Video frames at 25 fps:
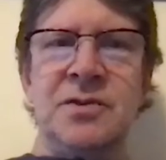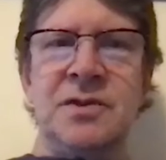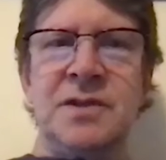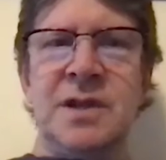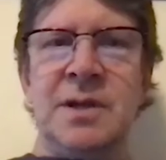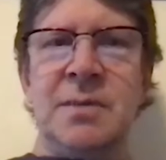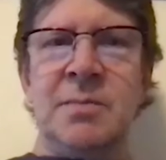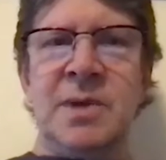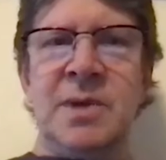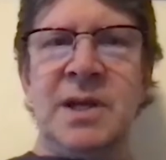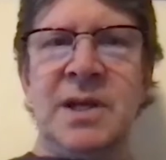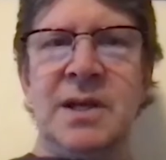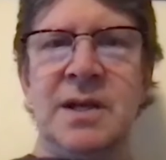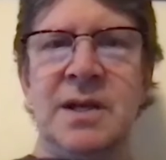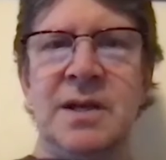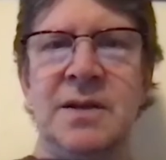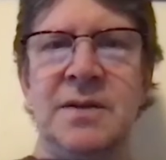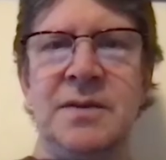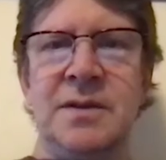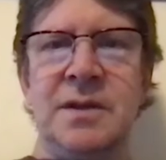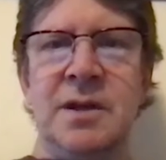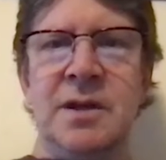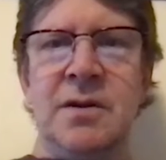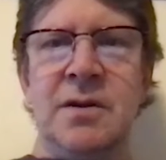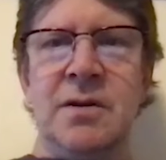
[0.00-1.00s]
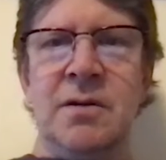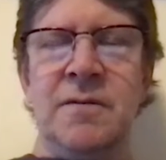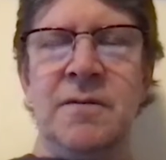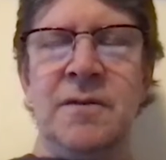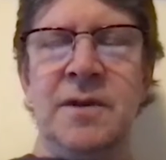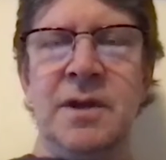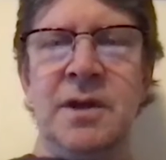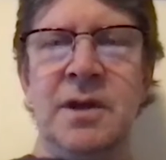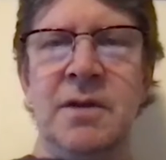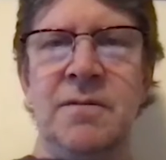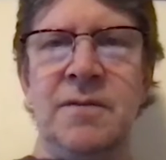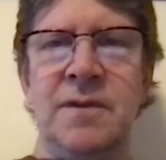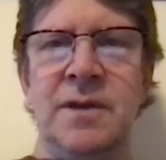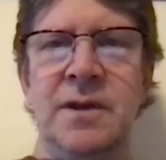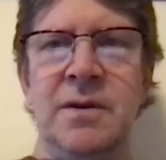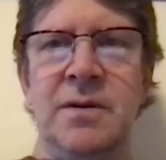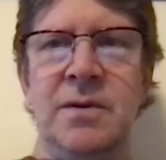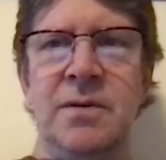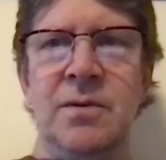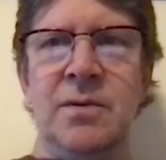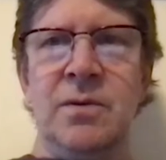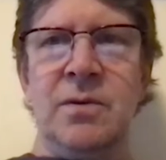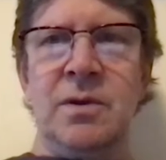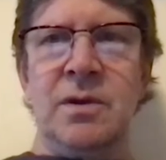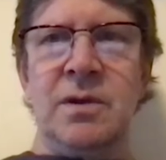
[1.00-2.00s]
it's interesting because, you know, if
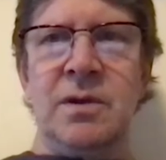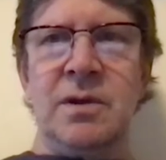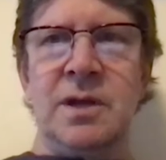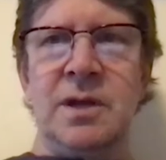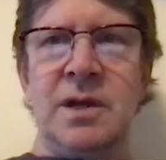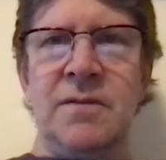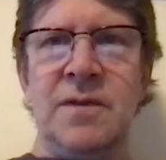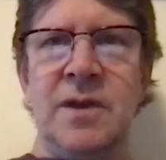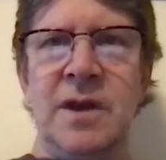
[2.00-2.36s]
you